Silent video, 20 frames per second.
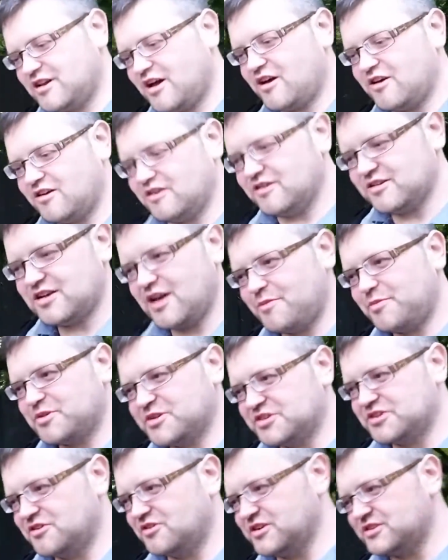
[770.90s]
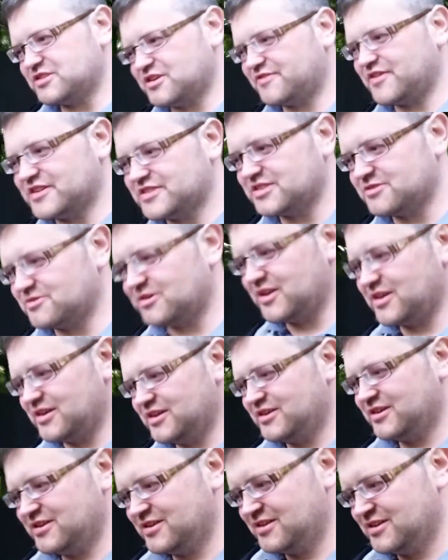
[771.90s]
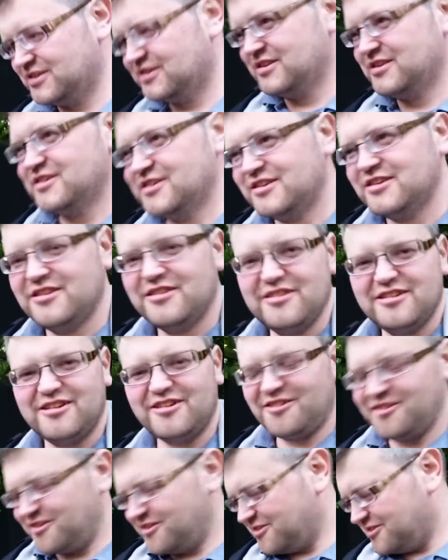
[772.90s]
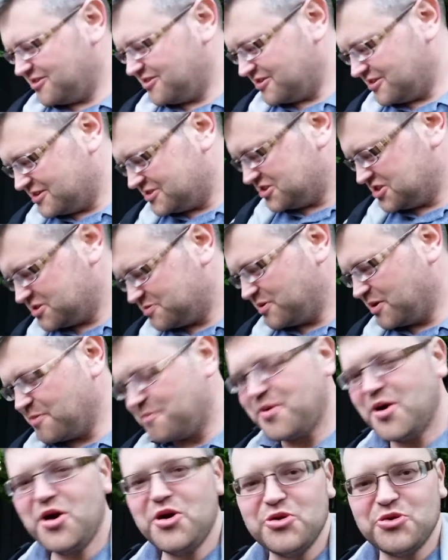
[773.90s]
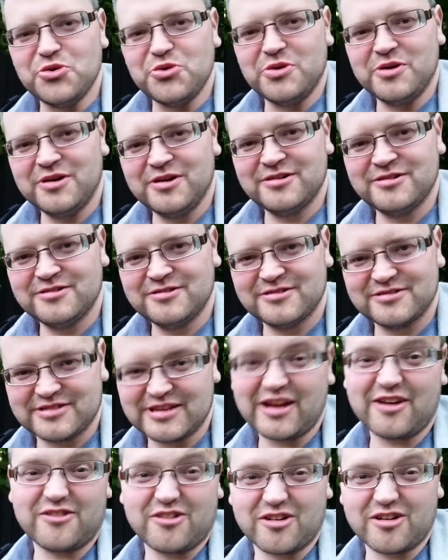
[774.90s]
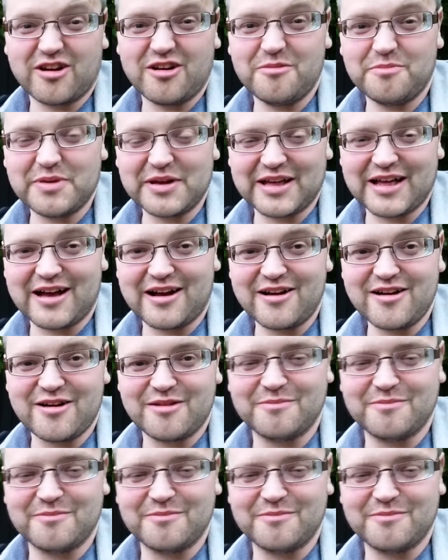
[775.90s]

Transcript: A couple of nights I've had to... Oh look, it's just been a poo. Now I've got to go and pick that